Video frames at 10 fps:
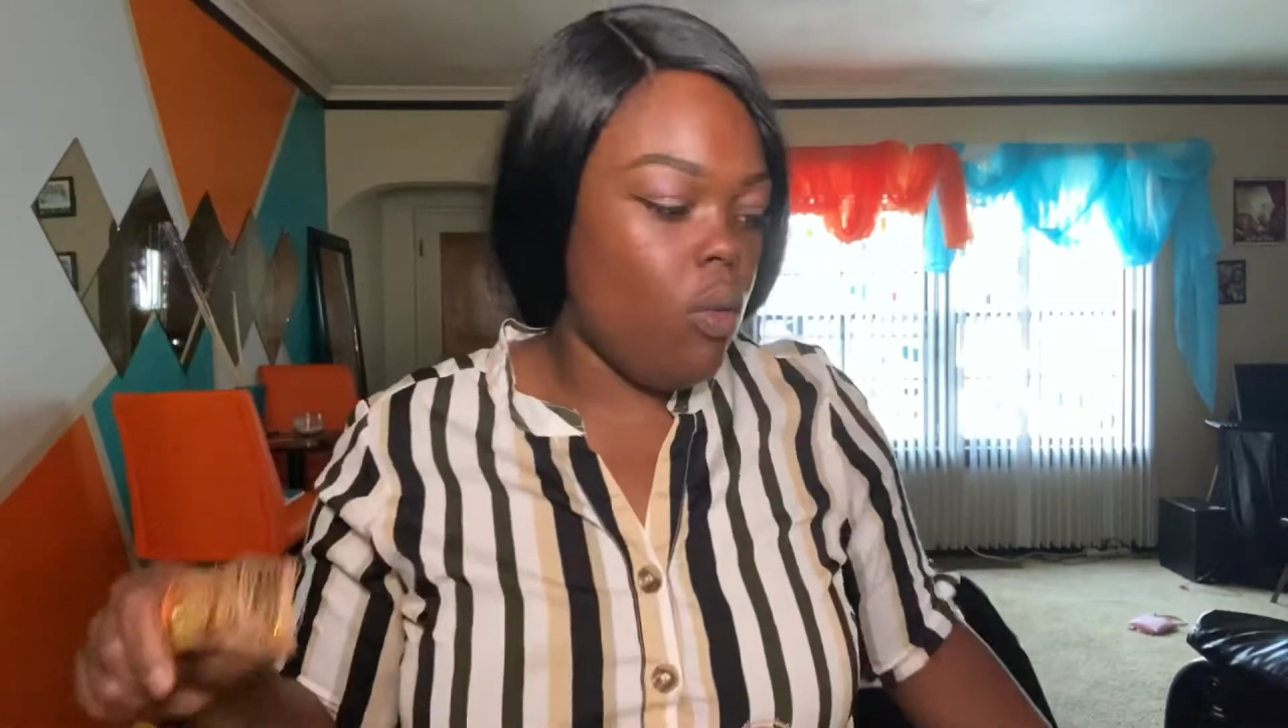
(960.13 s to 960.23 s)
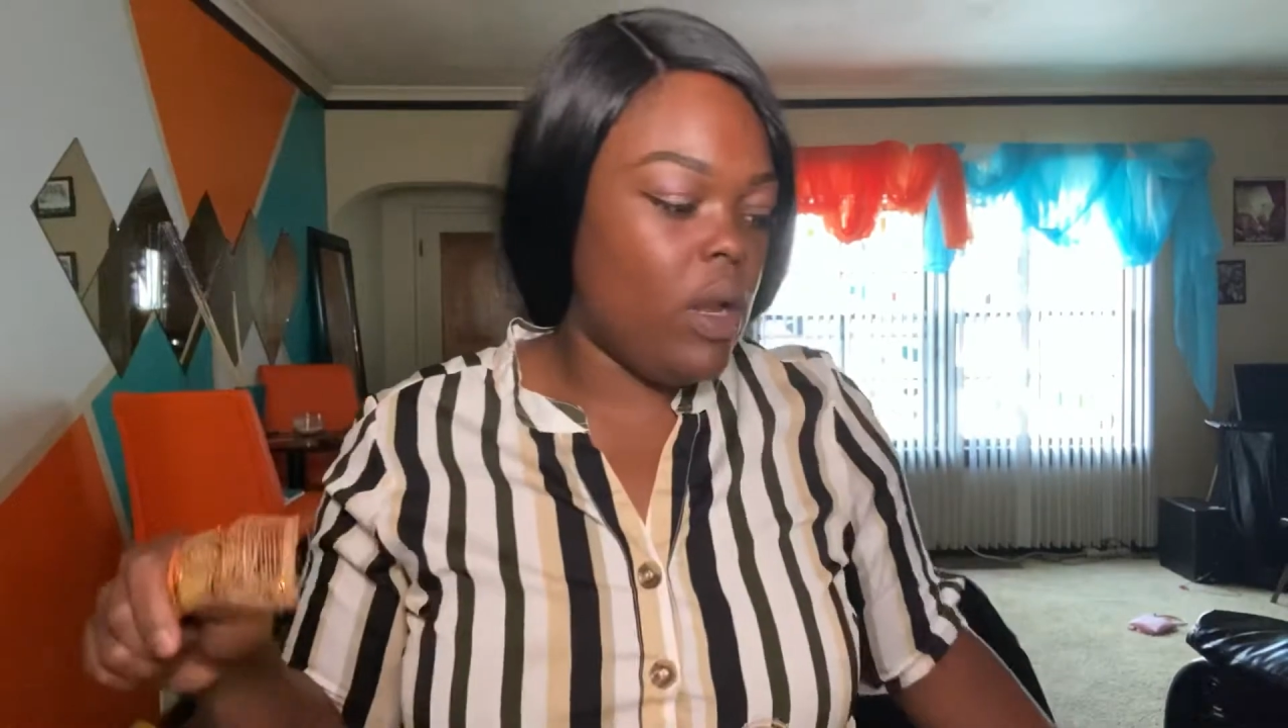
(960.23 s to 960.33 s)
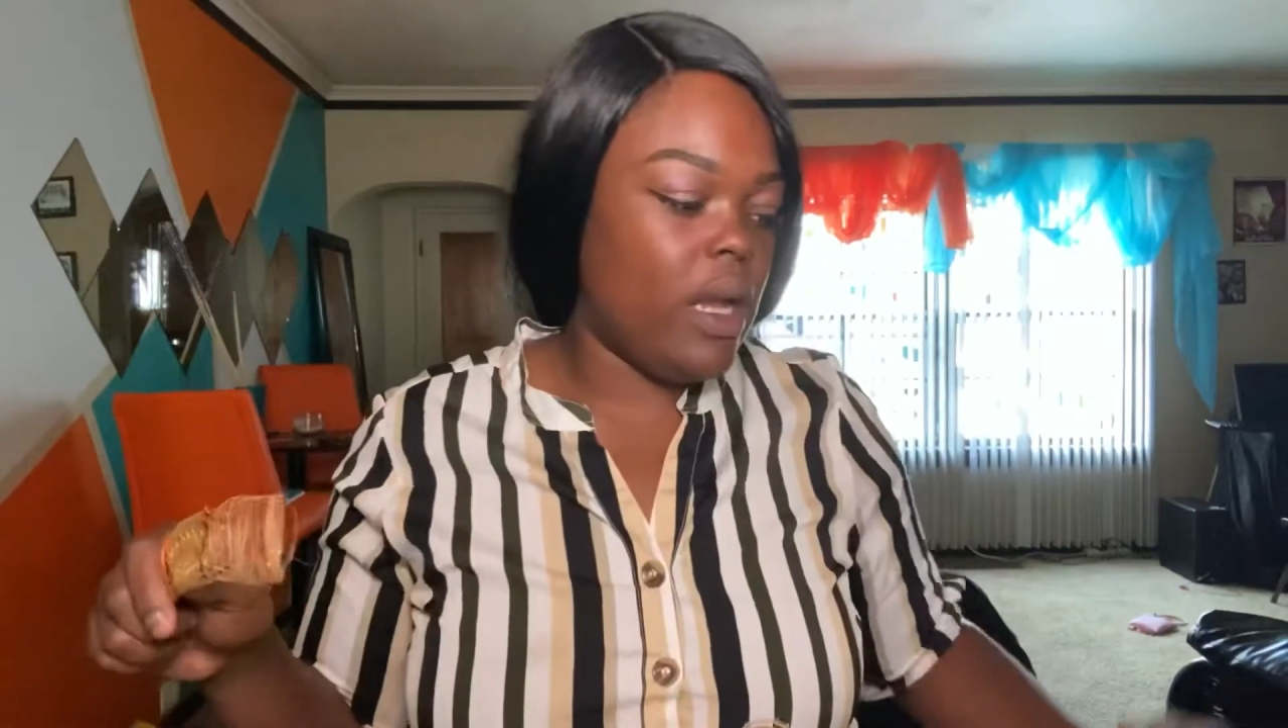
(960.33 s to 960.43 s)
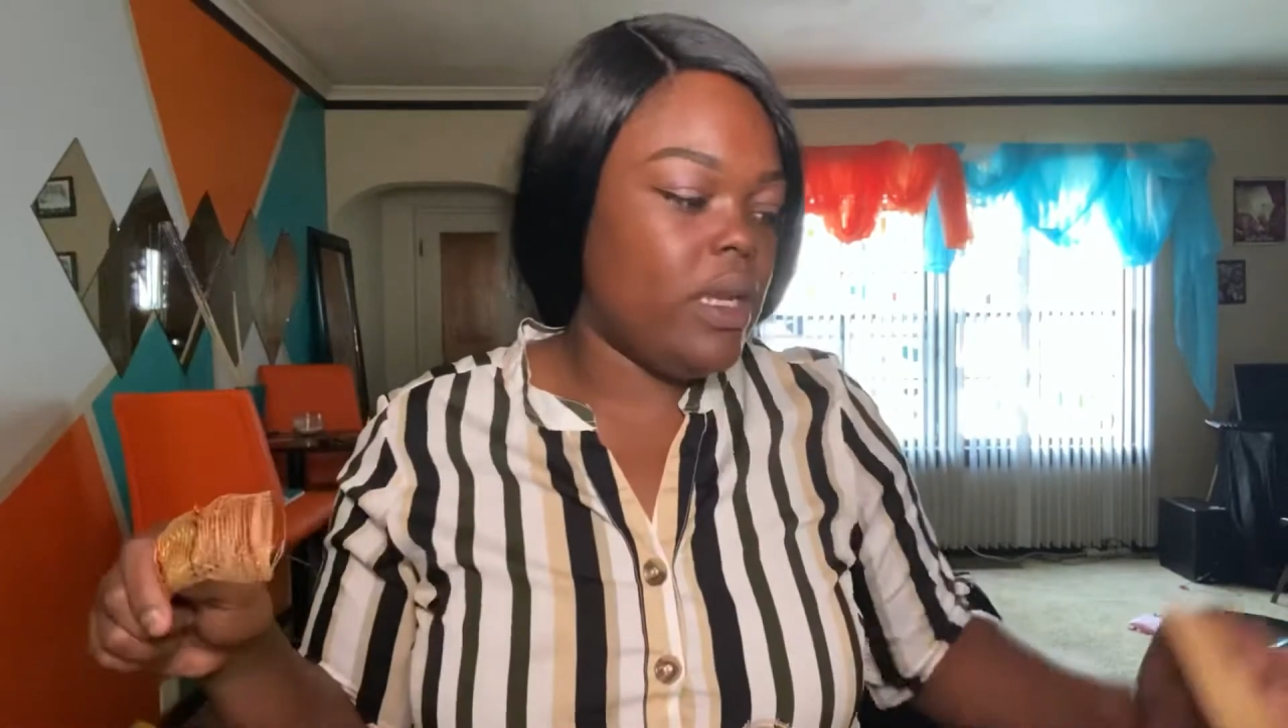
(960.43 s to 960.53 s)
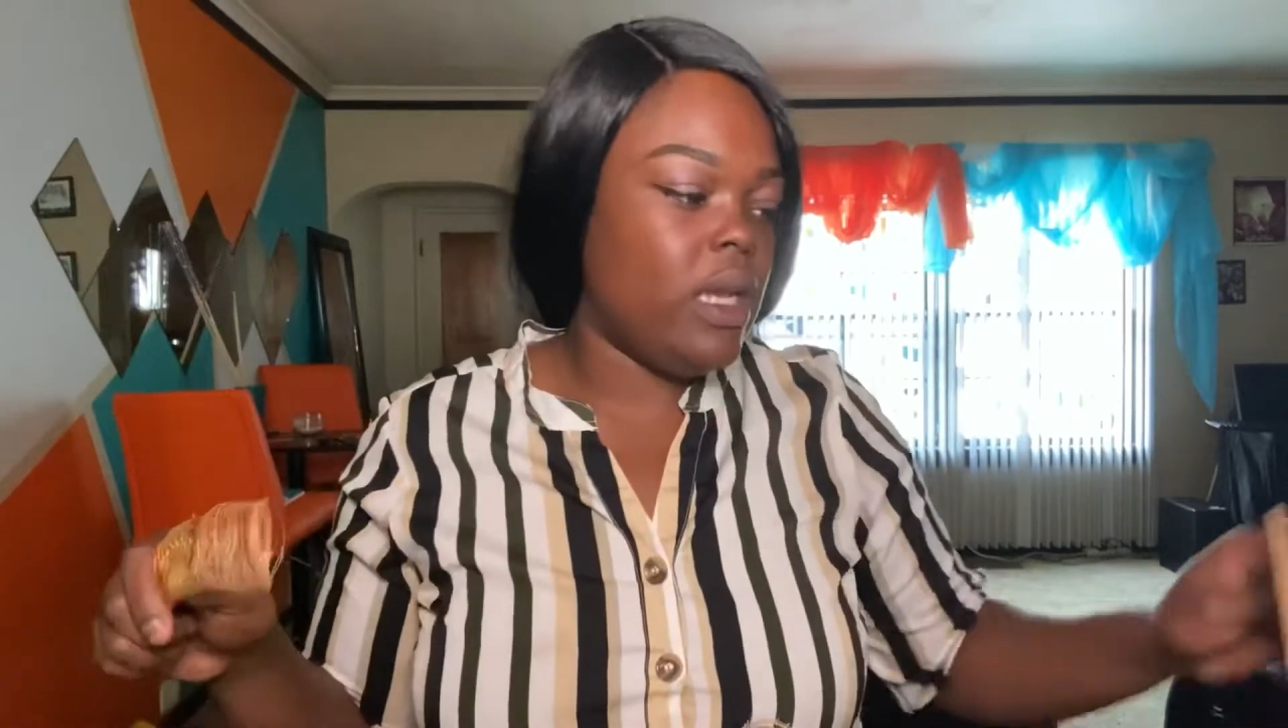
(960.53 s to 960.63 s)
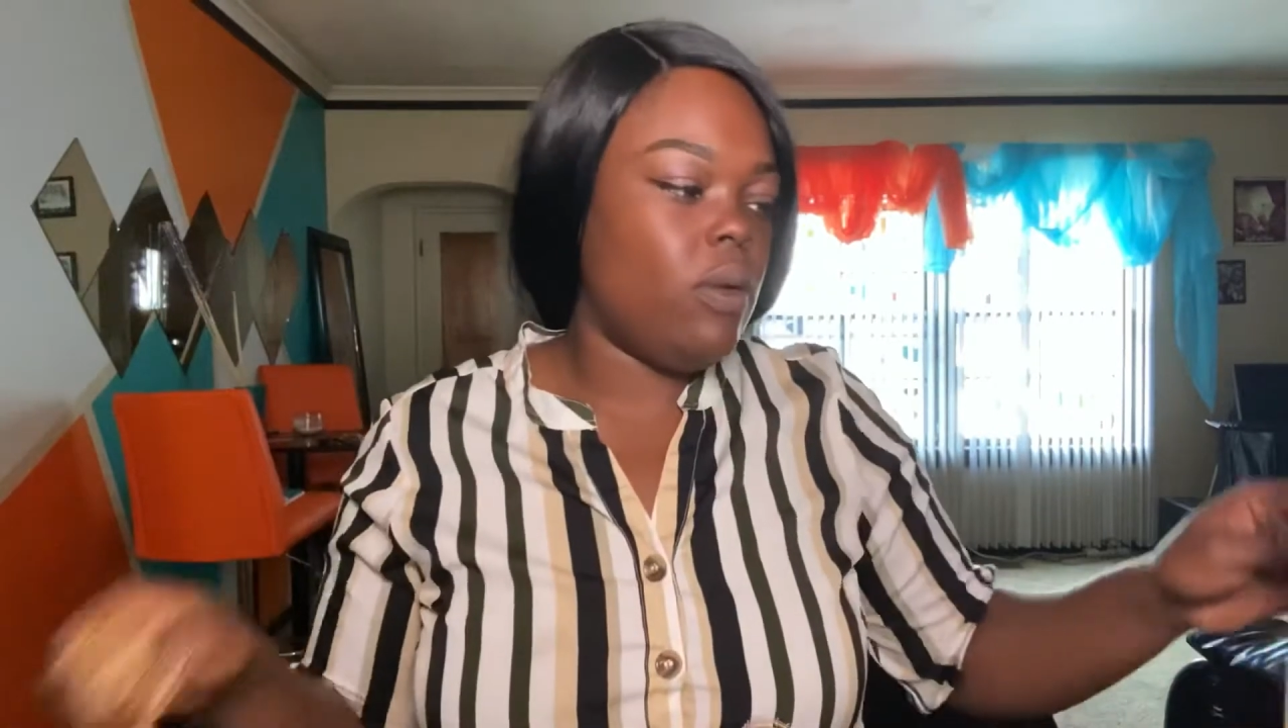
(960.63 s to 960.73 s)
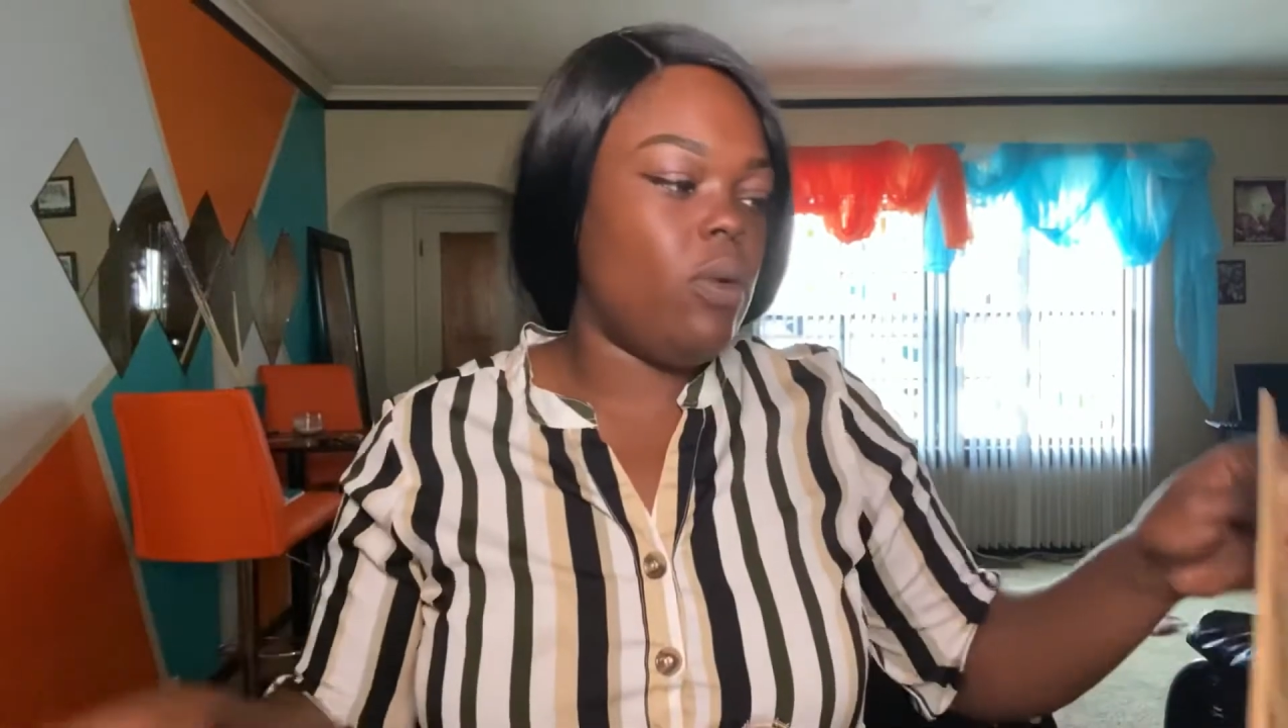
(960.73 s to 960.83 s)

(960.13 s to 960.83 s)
I did